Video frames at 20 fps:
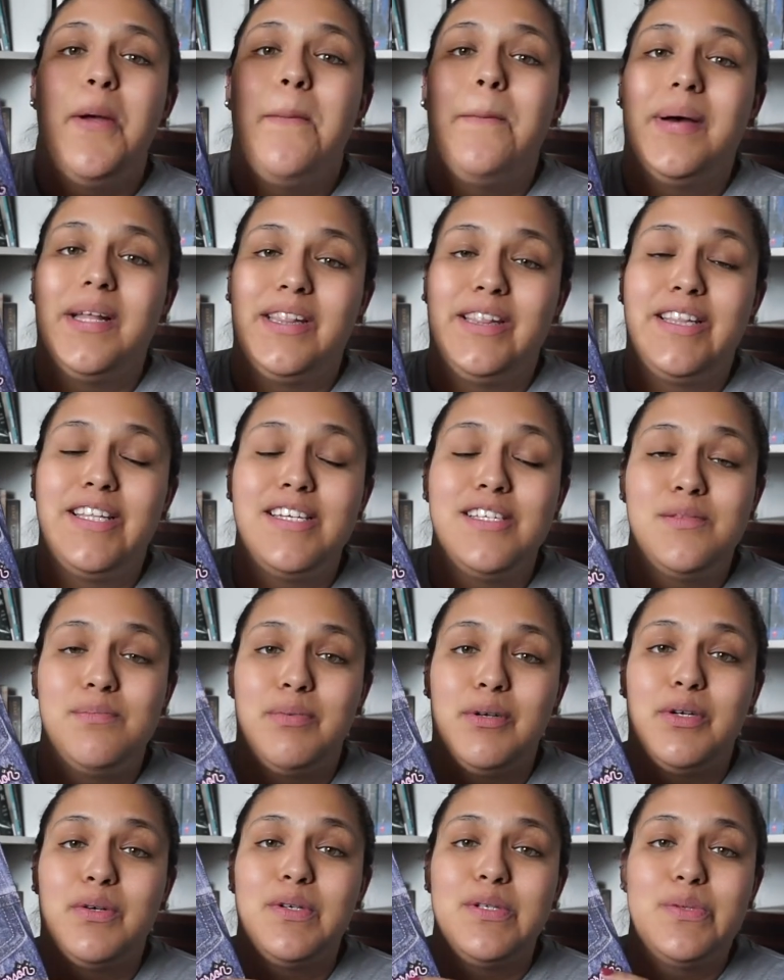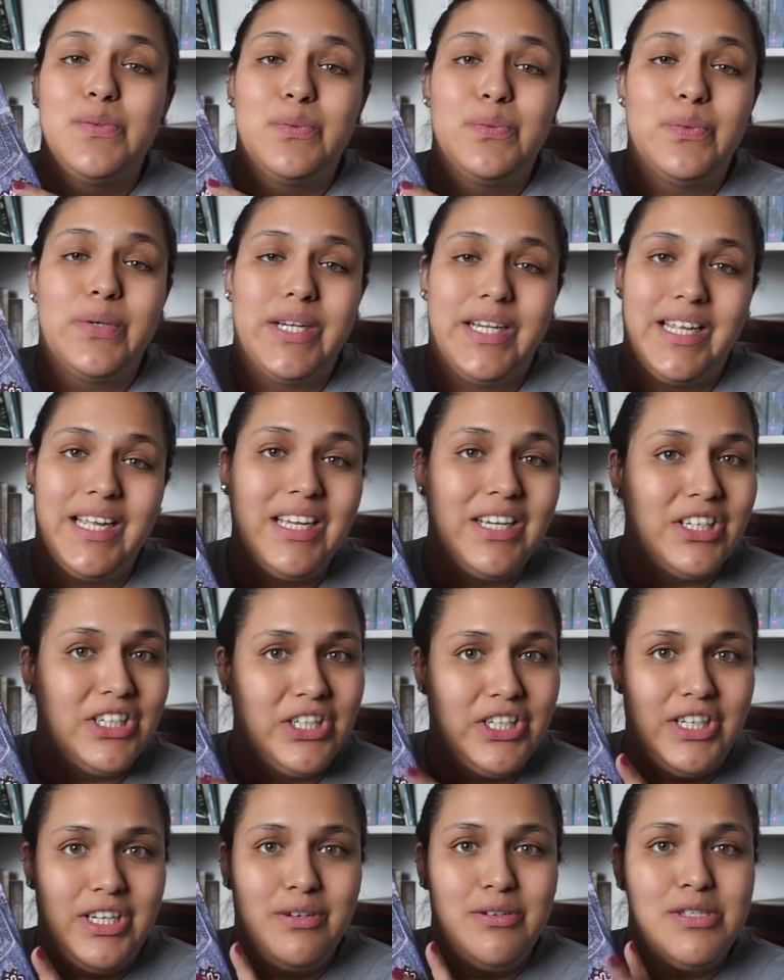But this book was really
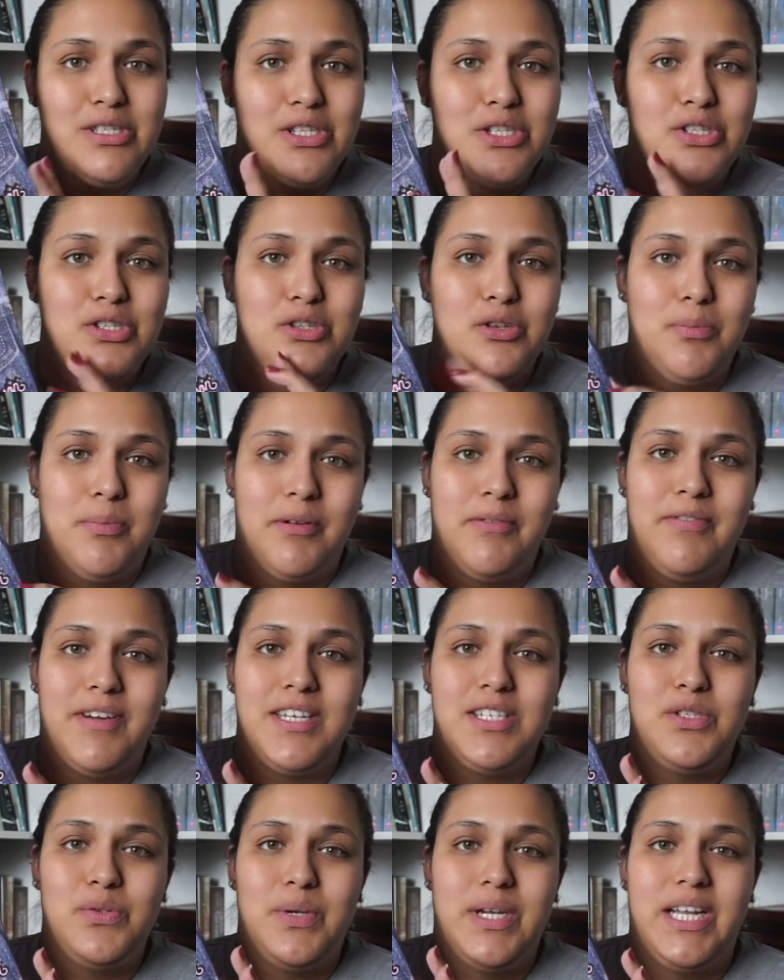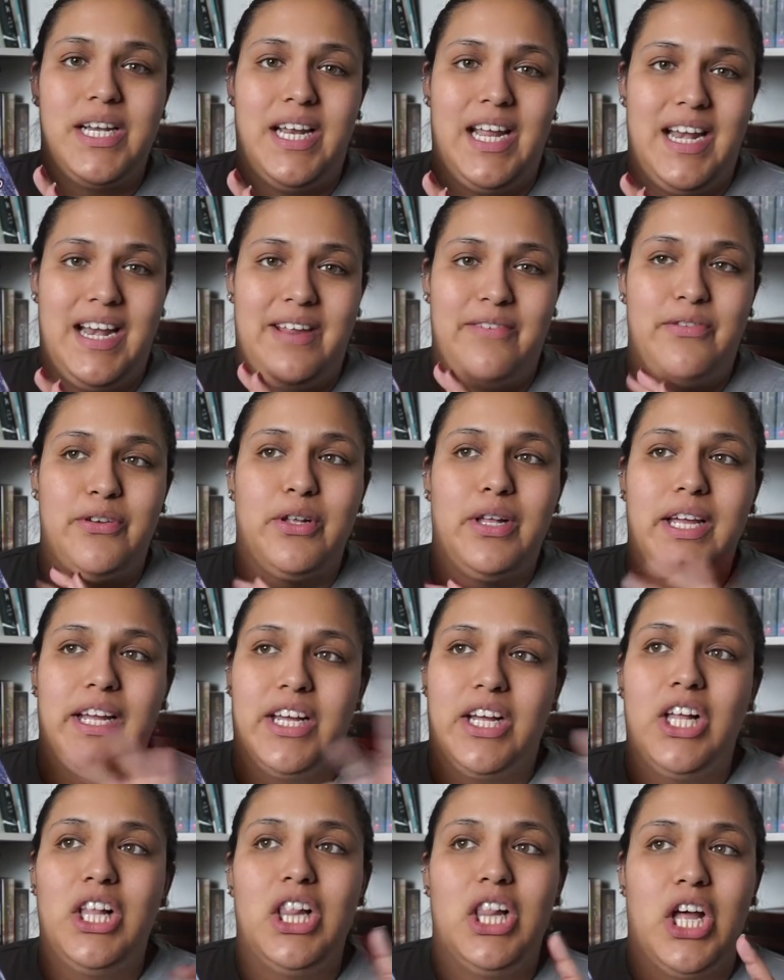good. It was a super fast read, and I feel
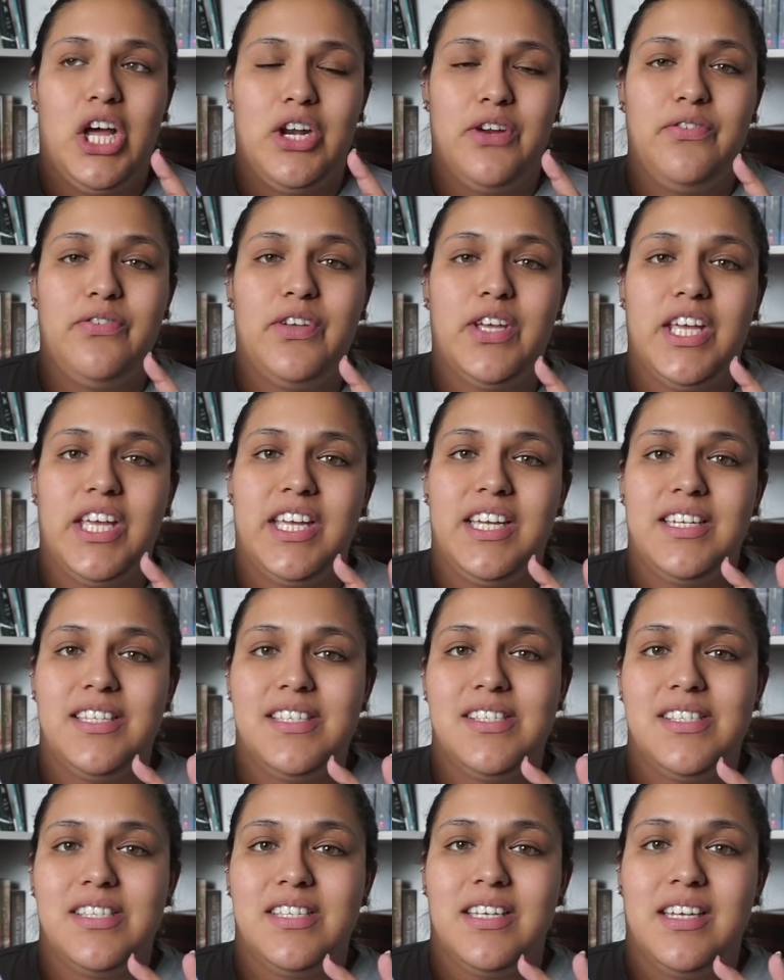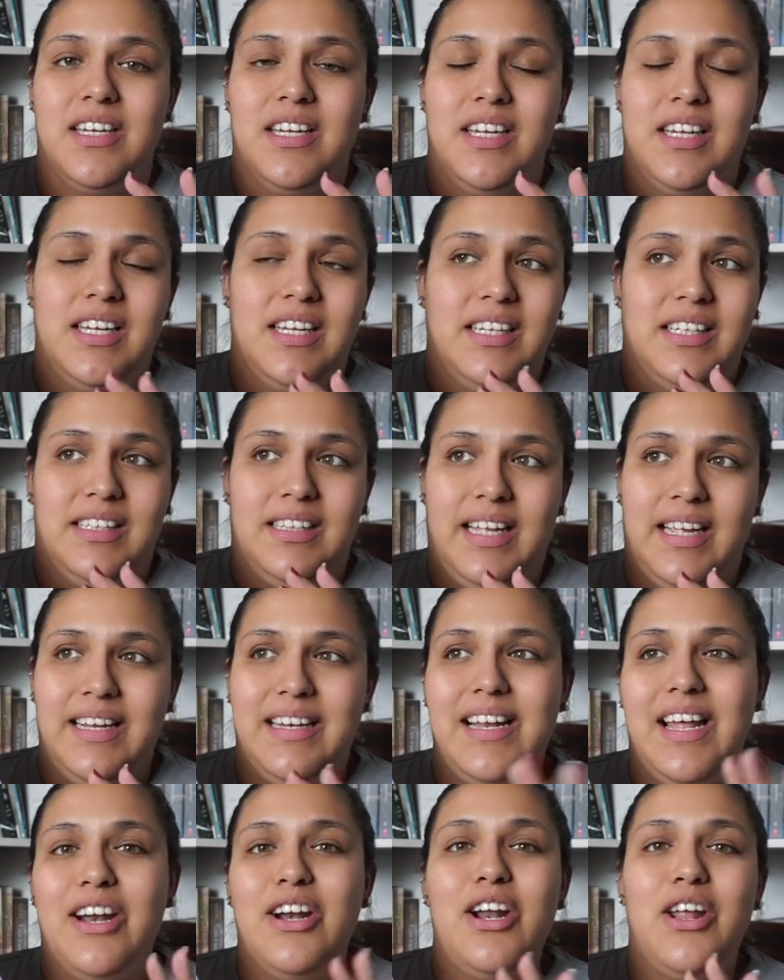like a lot of kids, like
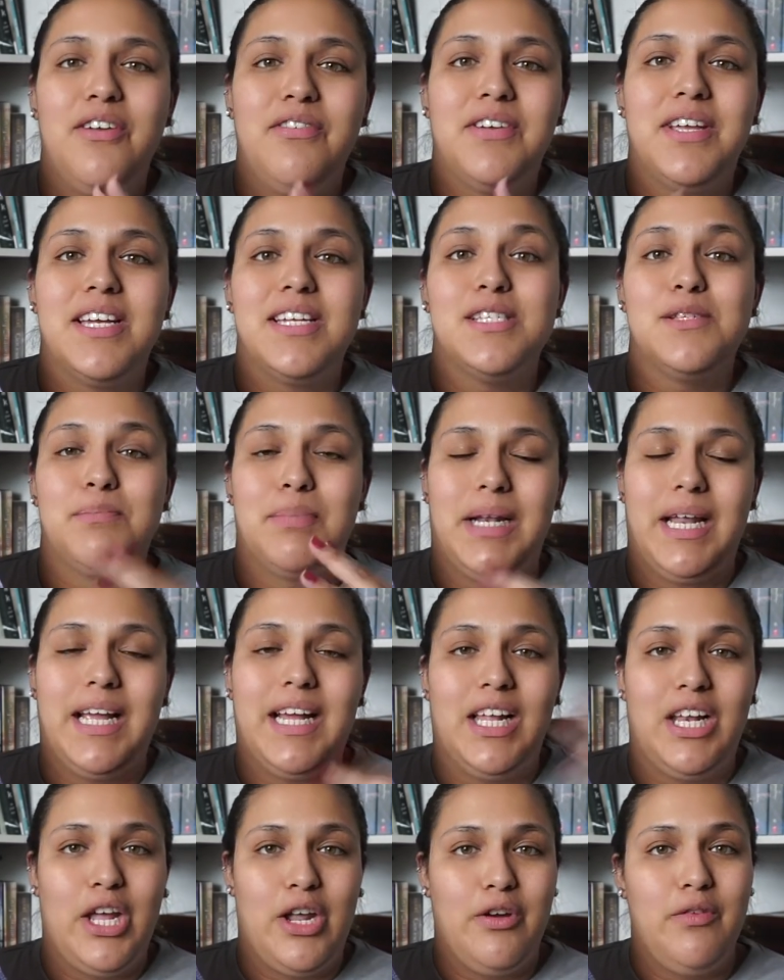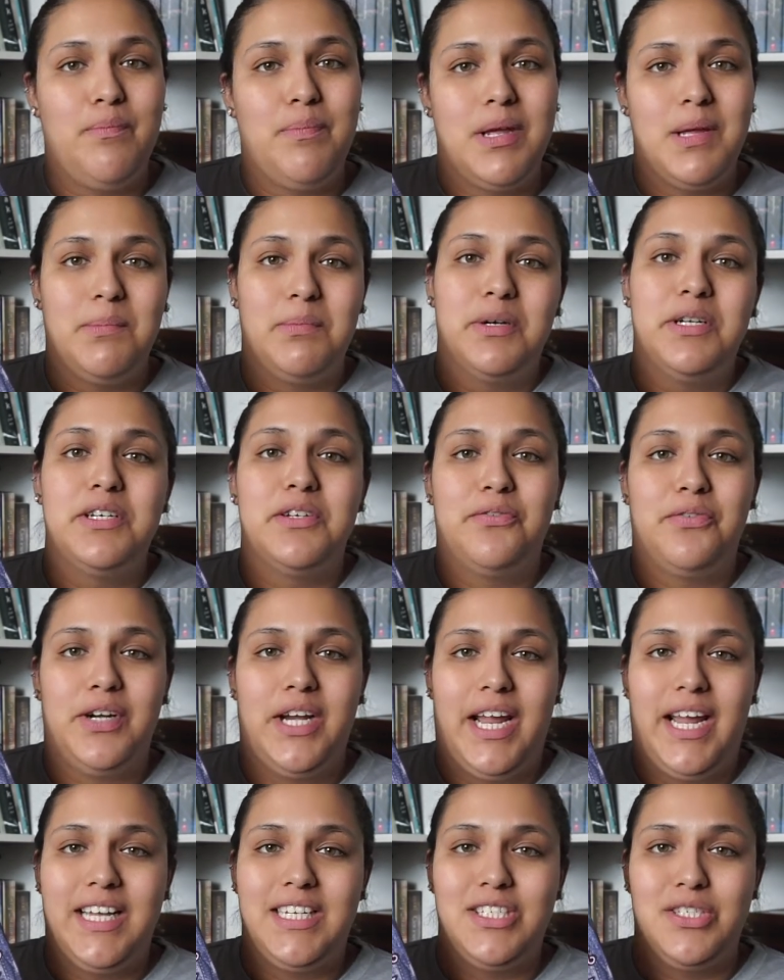not a lot of kids, but like a lot of people in
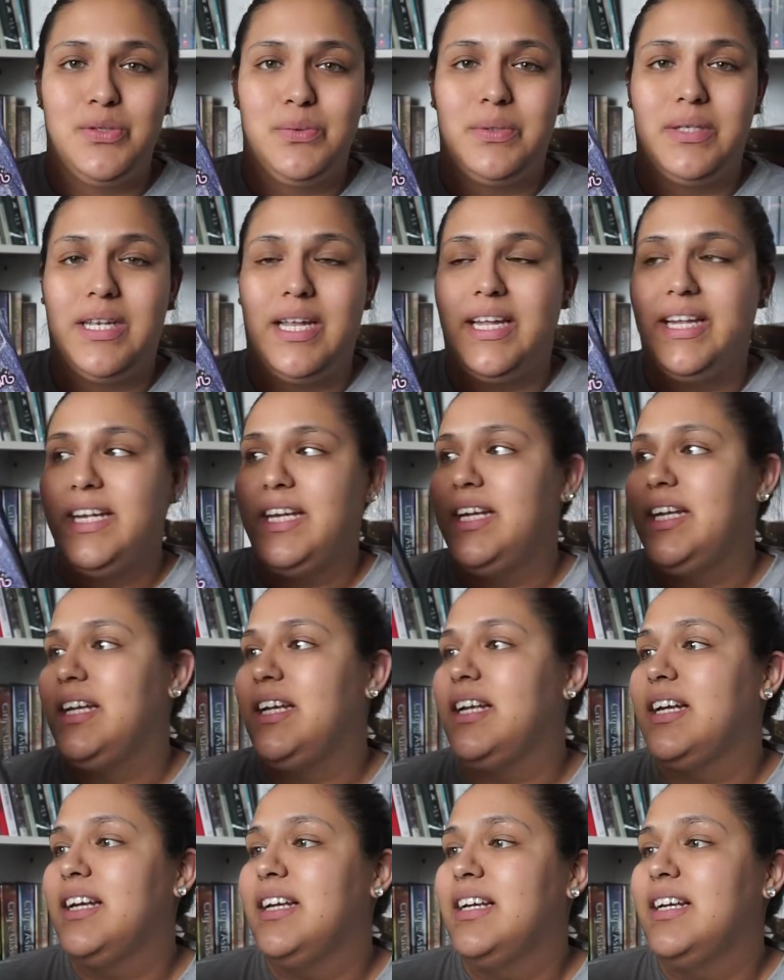different ages would like it.